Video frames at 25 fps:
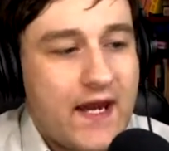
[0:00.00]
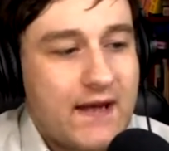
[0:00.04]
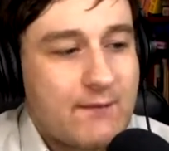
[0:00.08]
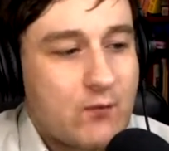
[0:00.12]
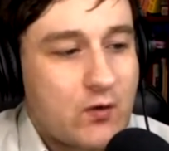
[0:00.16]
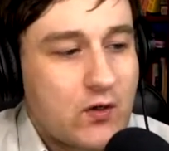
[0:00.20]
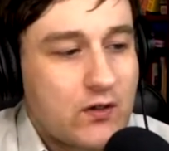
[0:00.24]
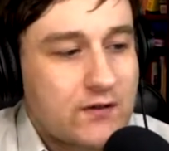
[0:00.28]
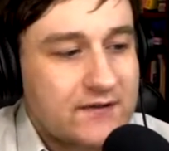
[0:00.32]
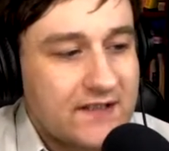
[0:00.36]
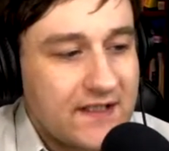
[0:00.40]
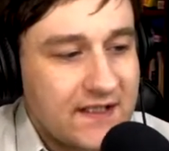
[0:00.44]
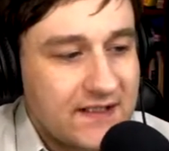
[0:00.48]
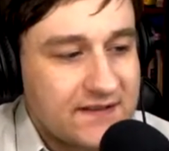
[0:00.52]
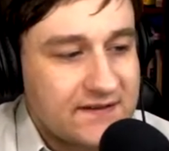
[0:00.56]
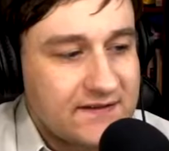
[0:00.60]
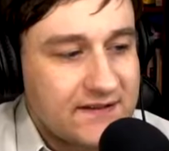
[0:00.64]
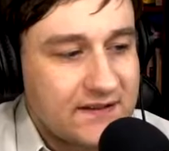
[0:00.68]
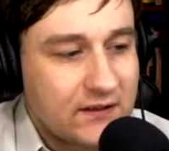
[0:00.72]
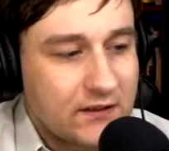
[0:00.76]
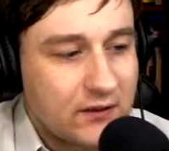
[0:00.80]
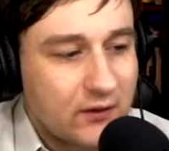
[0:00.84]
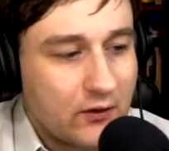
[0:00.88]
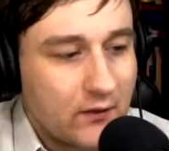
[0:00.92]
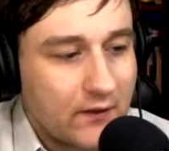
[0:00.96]
more
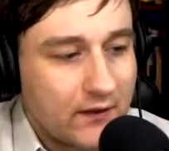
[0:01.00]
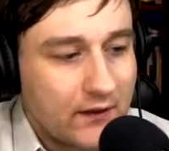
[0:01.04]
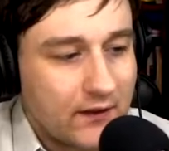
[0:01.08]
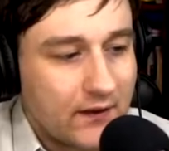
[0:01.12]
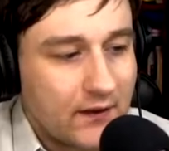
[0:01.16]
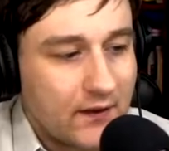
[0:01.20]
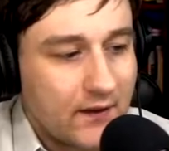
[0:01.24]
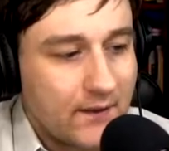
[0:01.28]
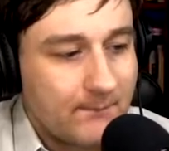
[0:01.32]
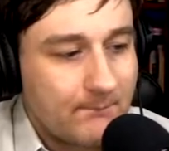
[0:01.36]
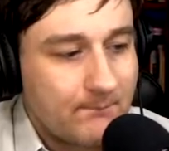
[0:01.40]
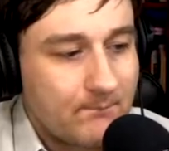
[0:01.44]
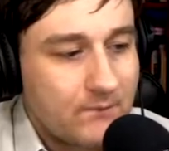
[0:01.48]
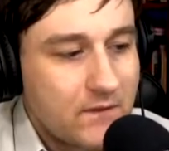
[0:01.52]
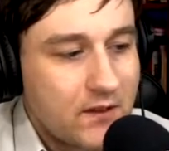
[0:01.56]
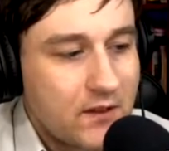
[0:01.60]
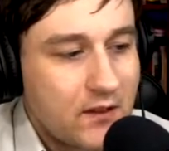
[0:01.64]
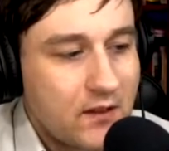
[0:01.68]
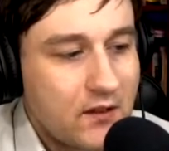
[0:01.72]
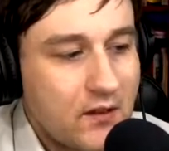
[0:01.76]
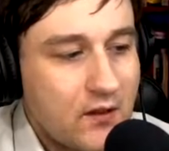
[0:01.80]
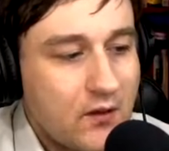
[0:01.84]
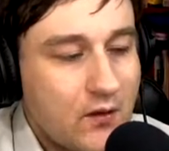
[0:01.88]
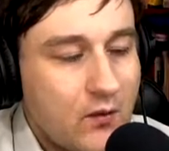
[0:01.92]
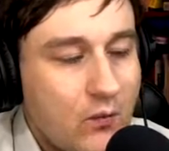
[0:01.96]
testing going on,
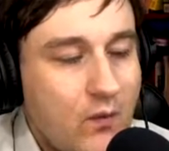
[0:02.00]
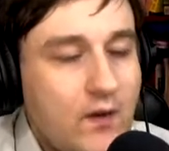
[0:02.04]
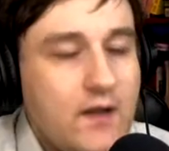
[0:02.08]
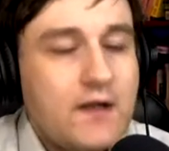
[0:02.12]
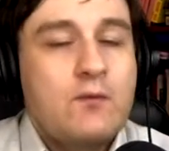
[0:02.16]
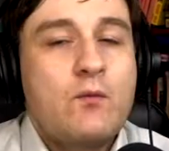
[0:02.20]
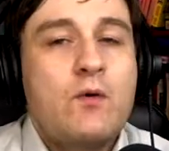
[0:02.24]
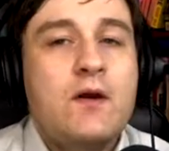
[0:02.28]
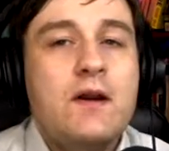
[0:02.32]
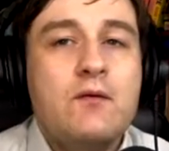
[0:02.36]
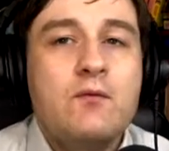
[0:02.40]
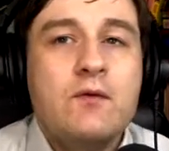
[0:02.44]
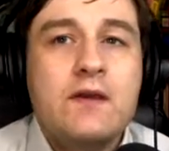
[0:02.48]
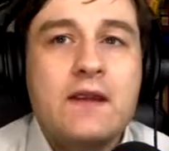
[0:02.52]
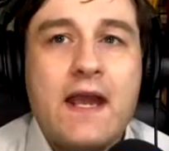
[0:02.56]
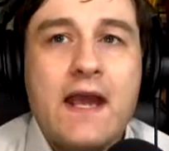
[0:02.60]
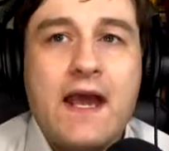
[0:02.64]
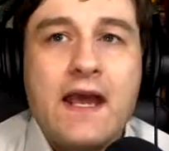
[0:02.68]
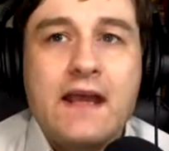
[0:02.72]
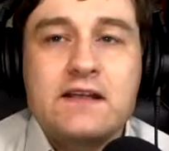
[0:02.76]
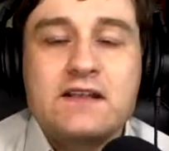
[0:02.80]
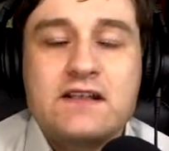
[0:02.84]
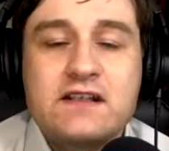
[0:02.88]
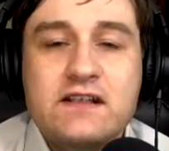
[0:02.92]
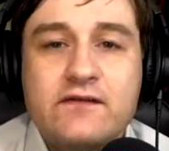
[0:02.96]
why don't we
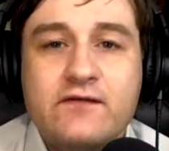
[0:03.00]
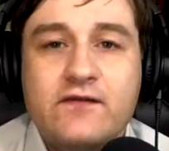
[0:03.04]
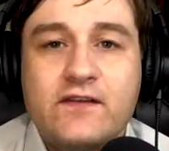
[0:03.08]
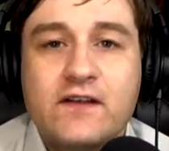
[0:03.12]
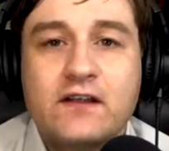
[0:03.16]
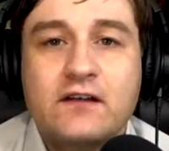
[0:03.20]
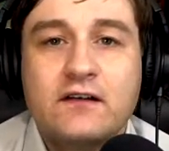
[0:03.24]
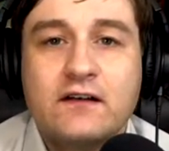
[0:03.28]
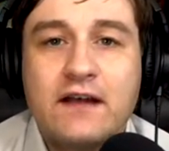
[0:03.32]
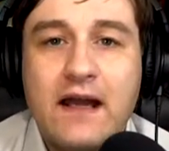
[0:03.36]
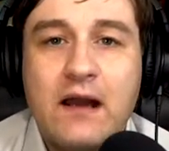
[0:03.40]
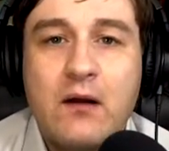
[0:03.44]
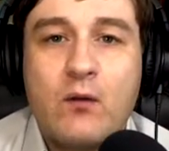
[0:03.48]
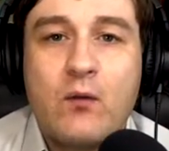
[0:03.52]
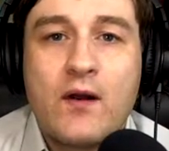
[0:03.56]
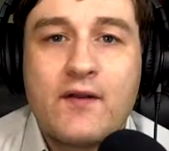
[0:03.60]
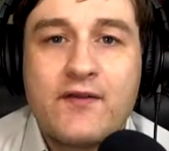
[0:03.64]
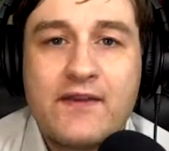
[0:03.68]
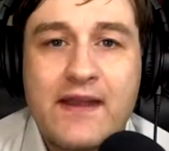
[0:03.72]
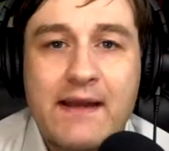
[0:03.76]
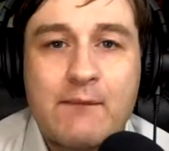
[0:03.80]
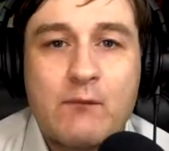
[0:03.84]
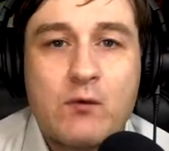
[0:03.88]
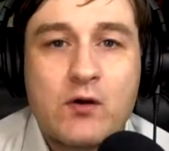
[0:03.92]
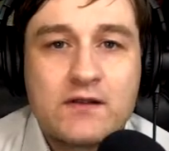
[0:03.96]
actually figure out what
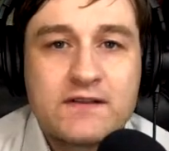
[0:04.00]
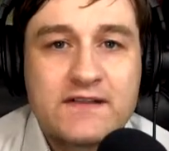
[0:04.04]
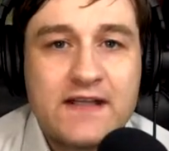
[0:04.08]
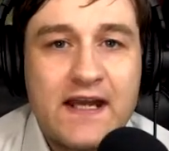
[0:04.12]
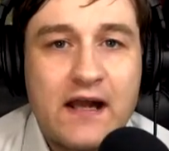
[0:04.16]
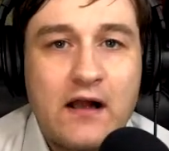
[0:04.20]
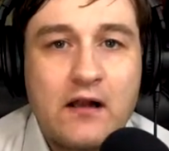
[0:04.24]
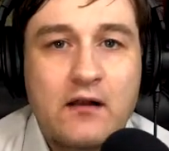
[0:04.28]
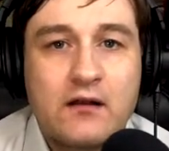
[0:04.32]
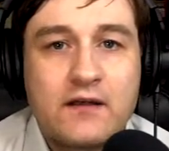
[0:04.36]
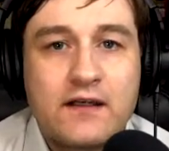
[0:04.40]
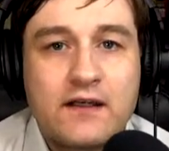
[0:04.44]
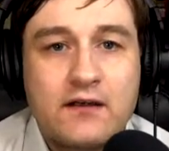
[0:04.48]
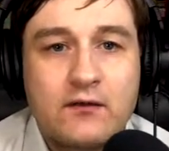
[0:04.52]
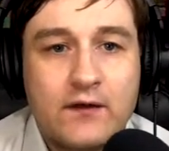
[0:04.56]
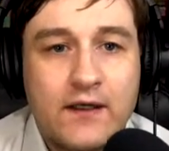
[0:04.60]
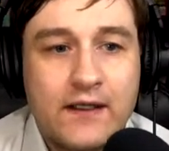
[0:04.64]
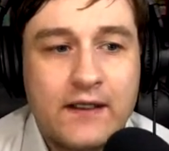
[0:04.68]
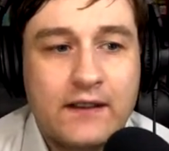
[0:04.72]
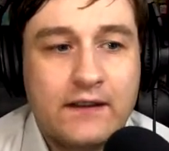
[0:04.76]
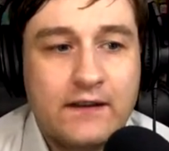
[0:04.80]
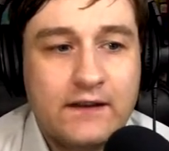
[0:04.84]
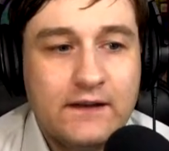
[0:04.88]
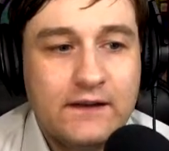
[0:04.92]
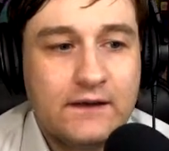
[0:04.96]
that mortality
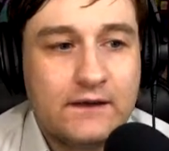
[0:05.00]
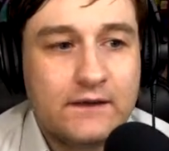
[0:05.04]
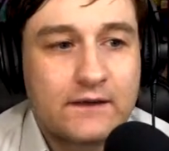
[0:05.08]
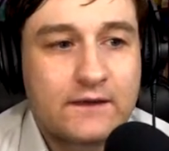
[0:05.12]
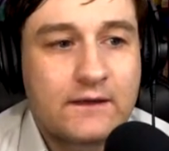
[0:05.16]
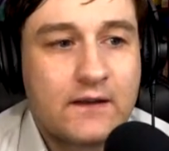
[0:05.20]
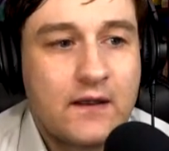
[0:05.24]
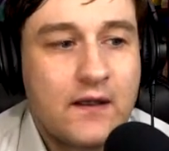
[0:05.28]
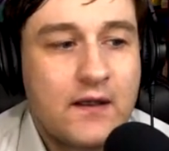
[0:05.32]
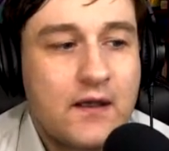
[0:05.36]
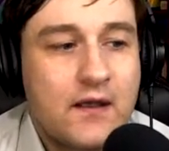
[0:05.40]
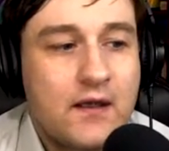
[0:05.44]
rate is?